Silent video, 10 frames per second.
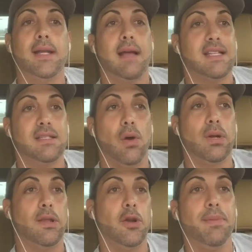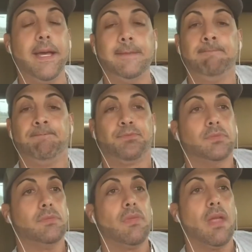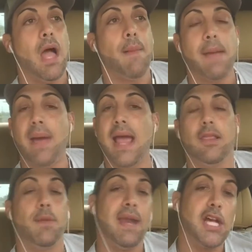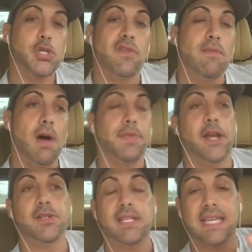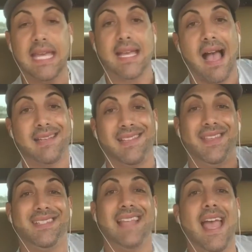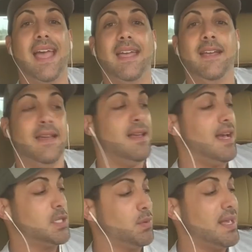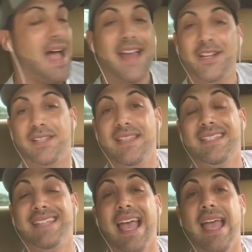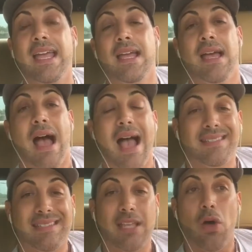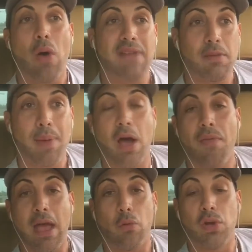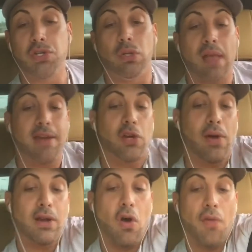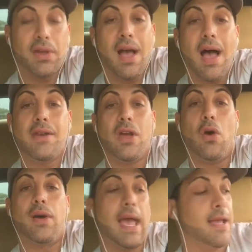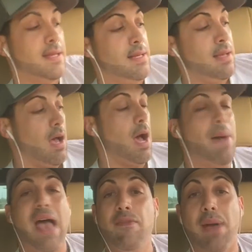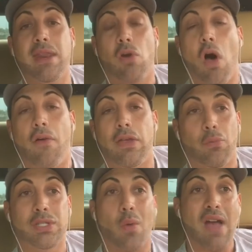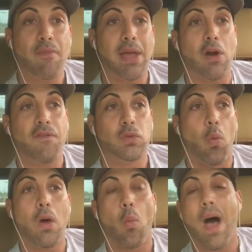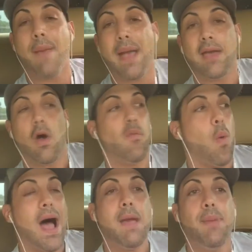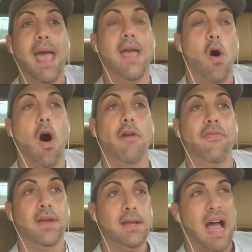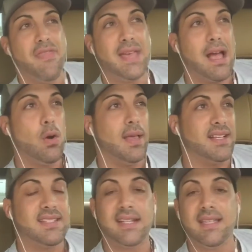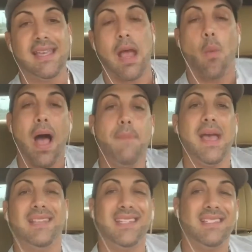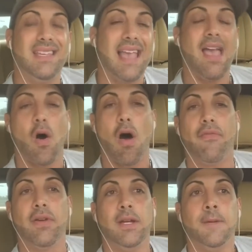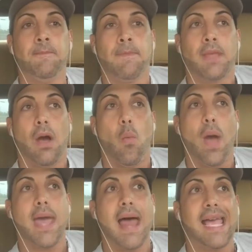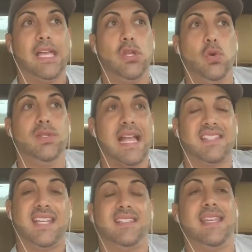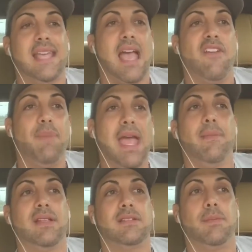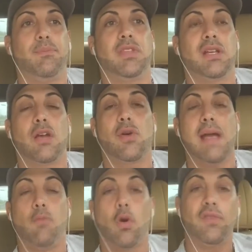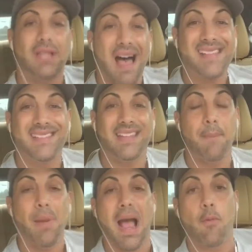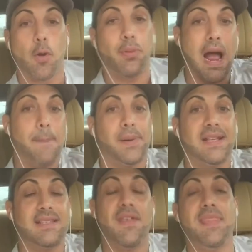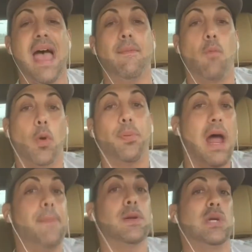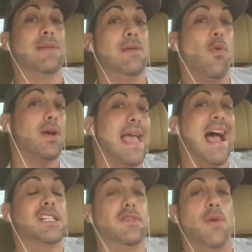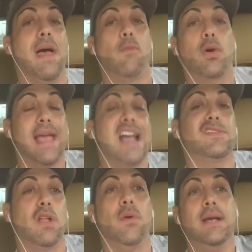I still owed a little bit. I pay a little bit extra every month. But here's the key, guys. To this day, it's really hot in here. To this day, I still have to pay on that original line of credit on the condo, okay? I haven't paid it off. And the reason why I haven't paid it off is, one, why pay it off? Why pay off? I think I owe like 60K. Why pay 60K off when I can use that 60K of payments to create more velocity and buy more properties, and then that more property will give me more cash flow, and that more cash flow